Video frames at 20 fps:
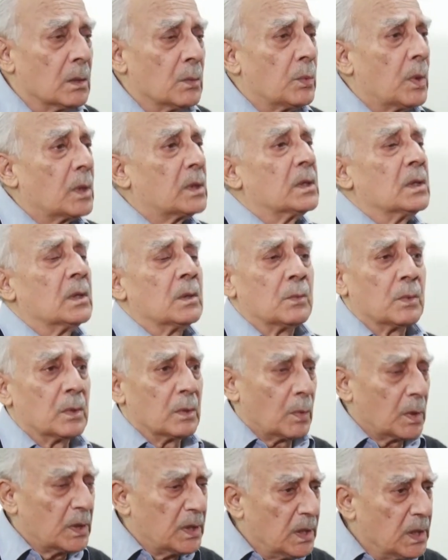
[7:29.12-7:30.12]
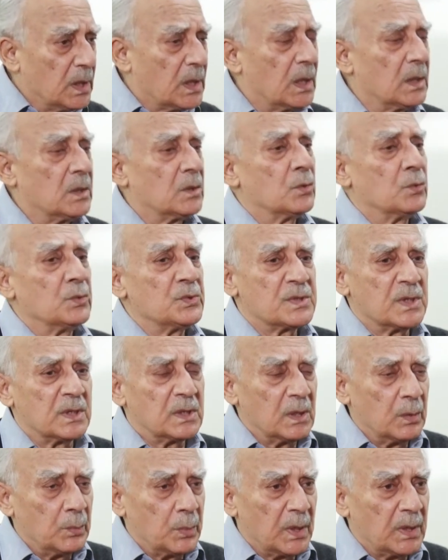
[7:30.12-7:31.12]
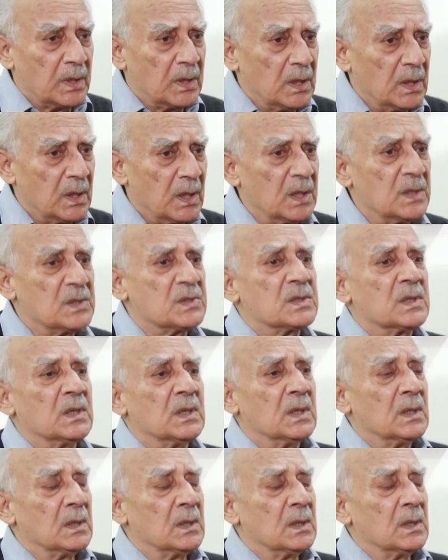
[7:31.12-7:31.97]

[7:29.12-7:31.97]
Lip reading: what he can do sitting where he is,